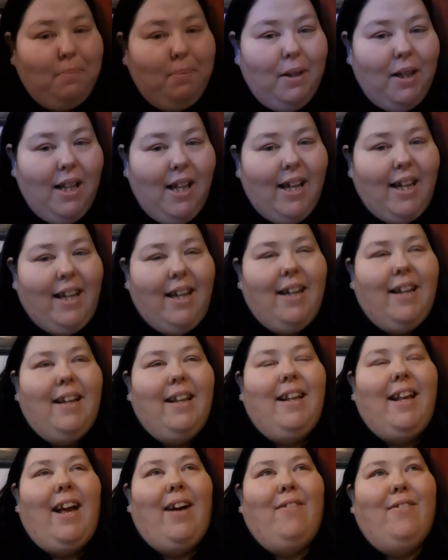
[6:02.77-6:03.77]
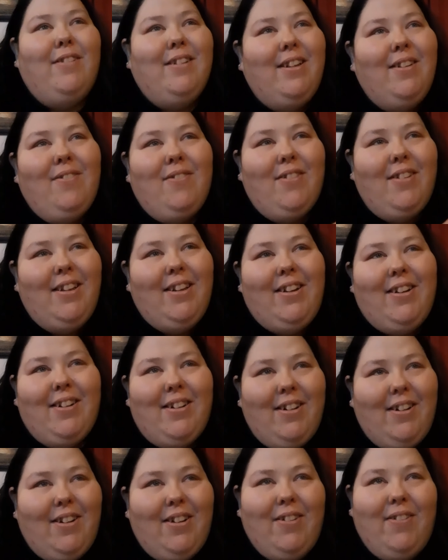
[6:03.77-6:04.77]
playing. I wasn't really
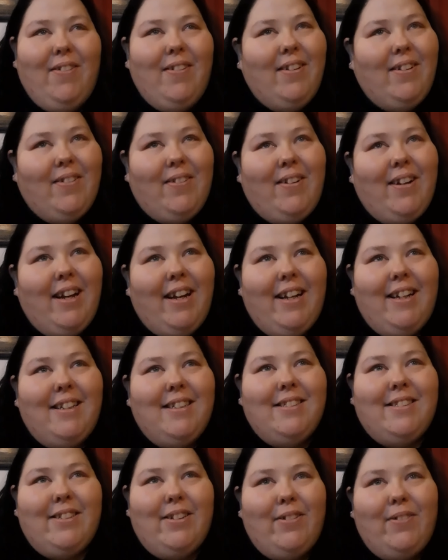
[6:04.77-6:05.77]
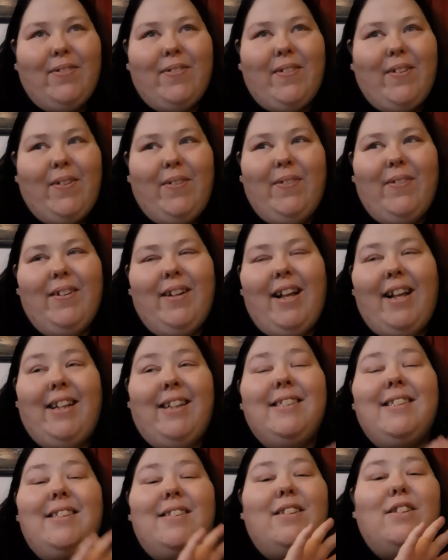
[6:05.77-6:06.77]
going to do it, okay? So
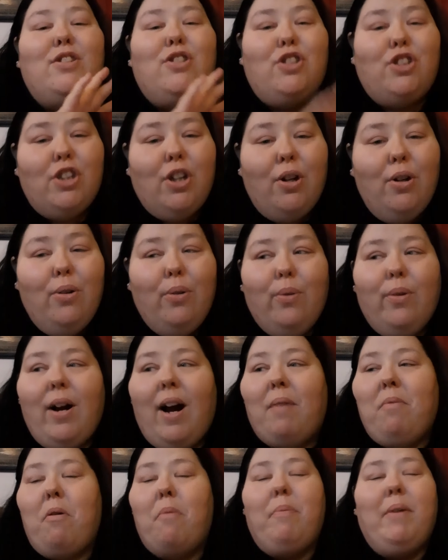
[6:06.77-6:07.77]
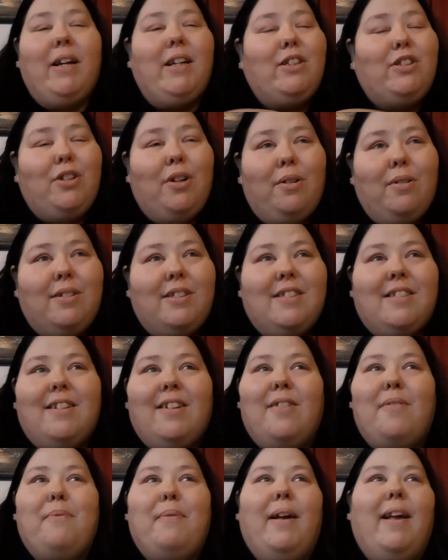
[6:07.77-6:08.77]
this is a joke. I'm a big
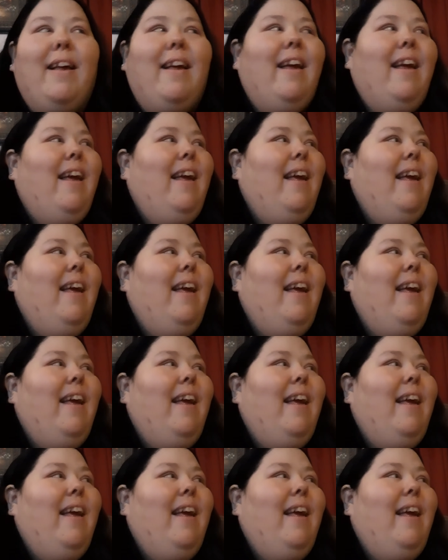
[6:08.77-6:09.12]
jokester, but,